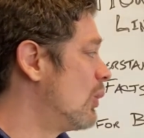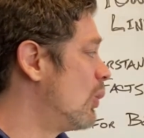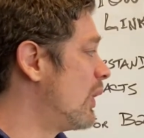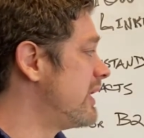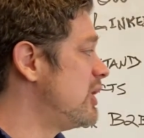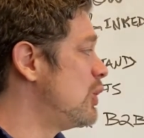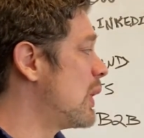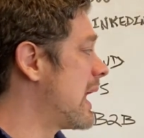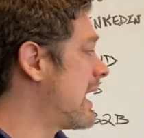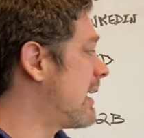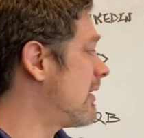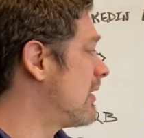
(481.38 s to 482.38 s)

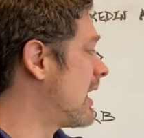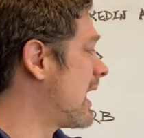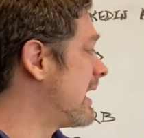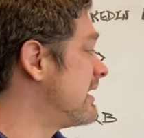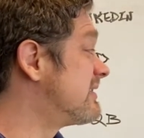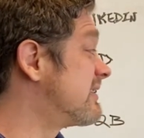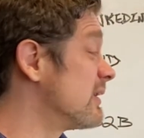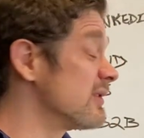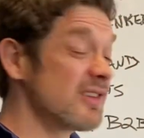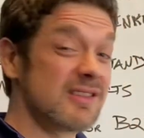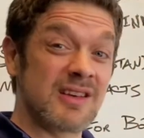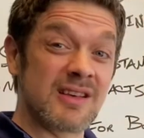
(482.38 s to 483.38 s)
I still
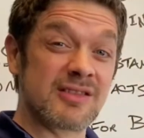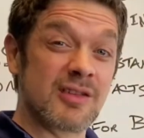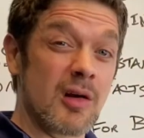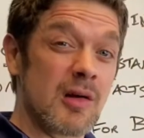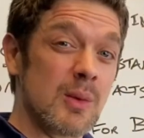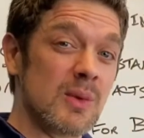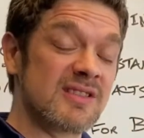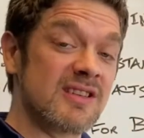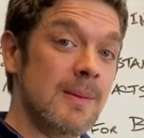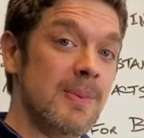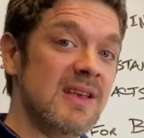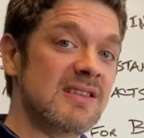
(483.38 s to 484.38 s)
suggest starting with
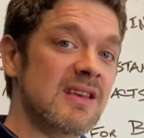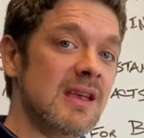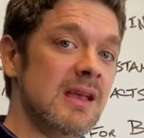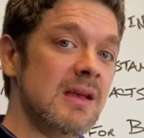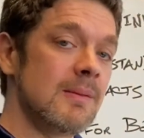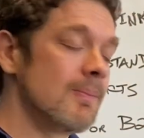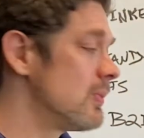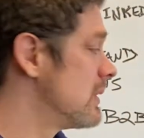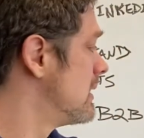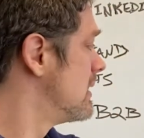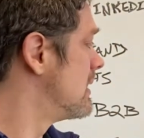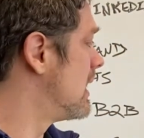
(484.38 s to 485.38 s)
CPC,
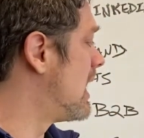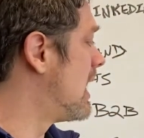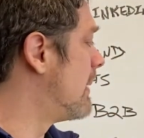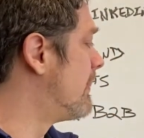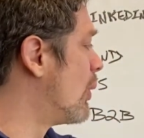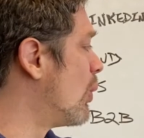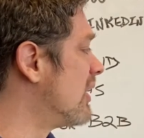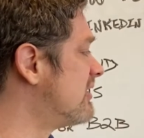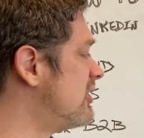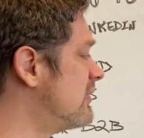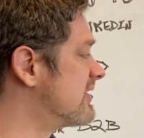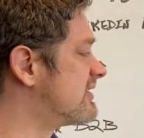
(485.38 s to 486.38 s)
but once
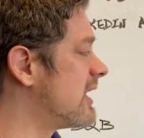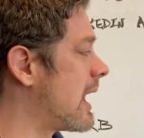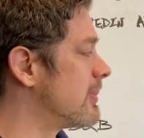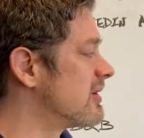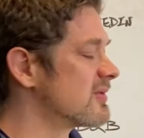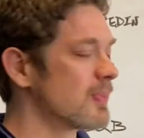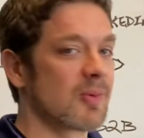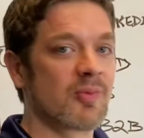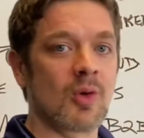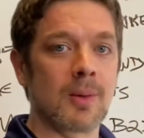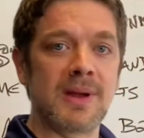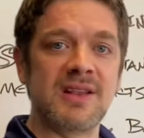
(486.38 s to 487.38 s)
you've established
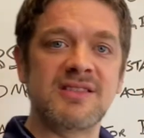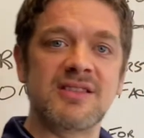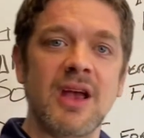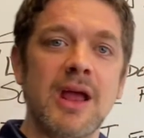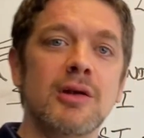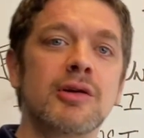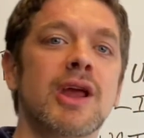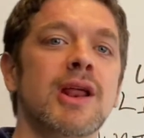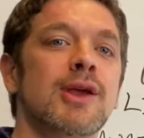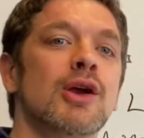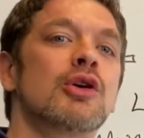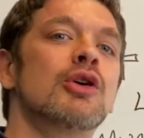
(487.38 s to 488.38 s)
performance and you're
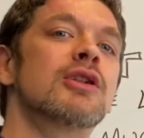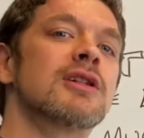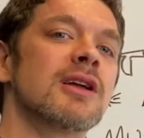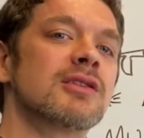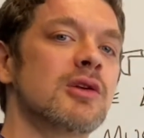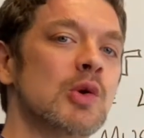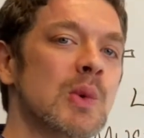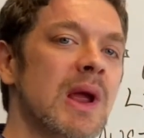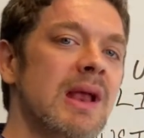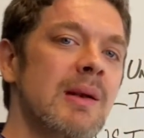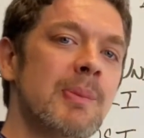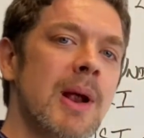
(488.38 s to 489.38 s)
getting a good click-through
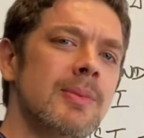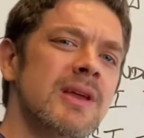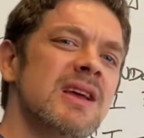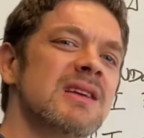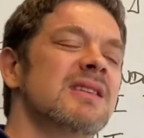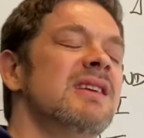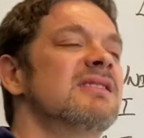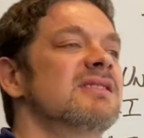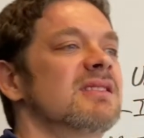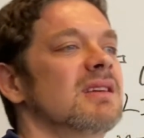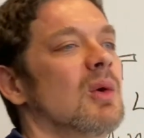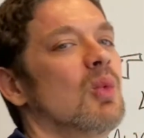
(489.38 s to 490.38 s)
rate, probably at least
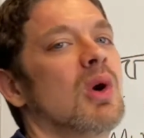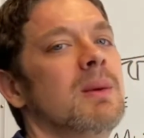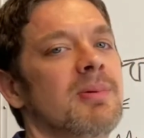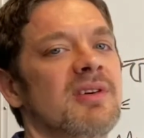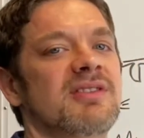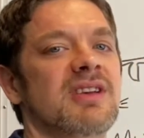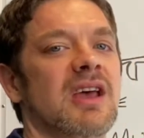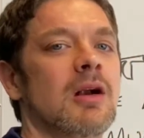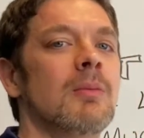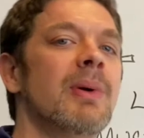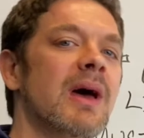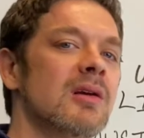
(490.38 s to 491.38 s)
a 1% or
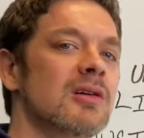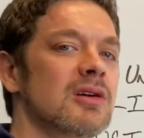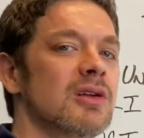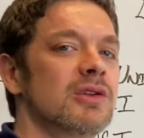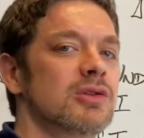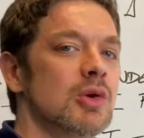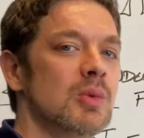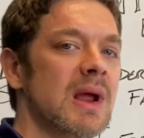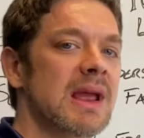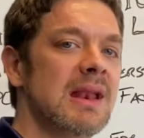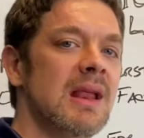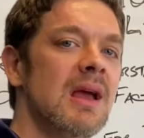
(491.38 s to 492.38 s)
better click-through
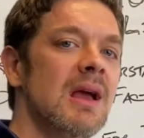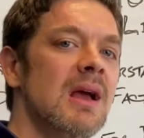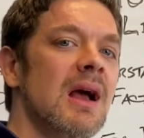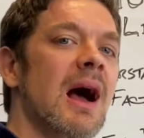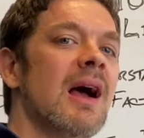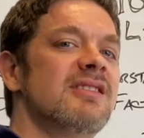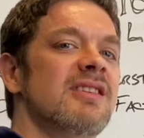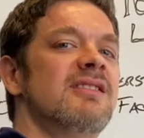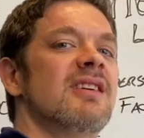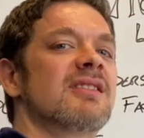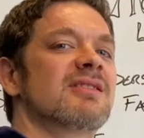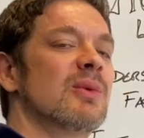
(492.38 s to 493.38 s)
rate, I
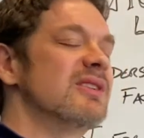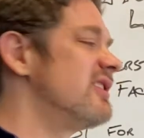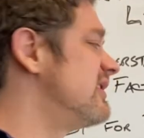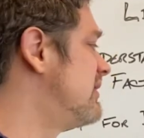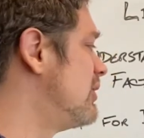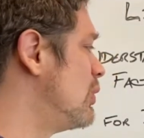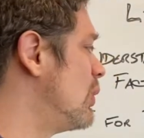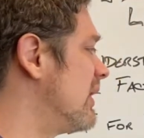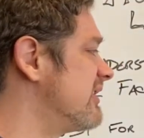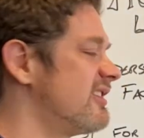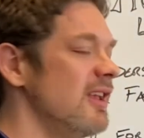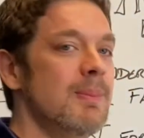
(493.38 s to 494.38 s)
suggest switching to
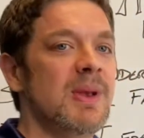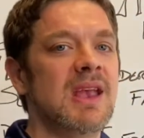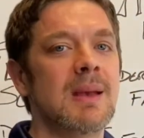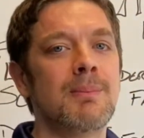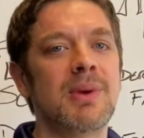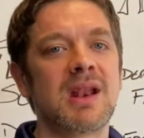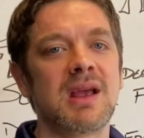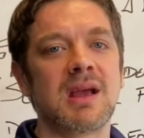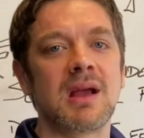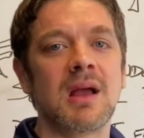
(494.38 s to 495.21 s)
CPM bidding.